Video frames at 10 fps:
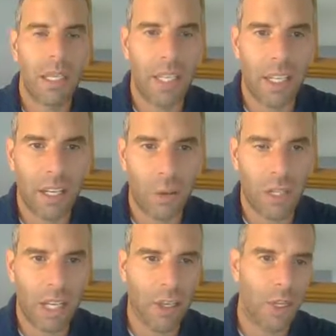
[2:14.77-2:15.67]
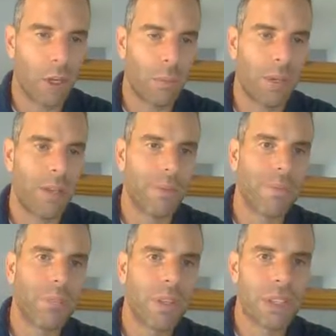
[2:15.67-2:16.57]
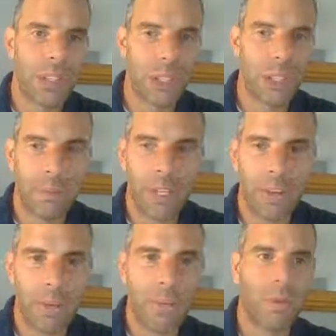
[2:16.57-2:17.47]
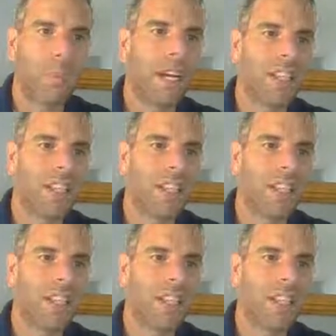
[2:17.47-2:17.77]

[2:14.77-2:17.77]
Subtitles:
And then it will allow you to open it. So you better remember the